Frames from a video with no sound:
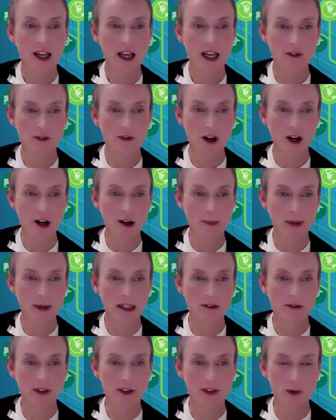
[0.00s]

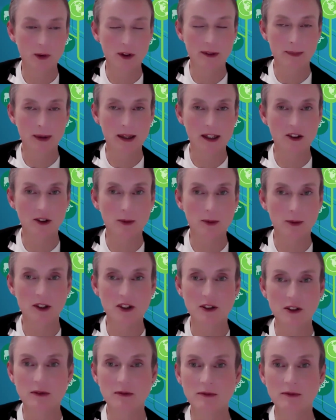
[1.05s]
Environmental Resource Management?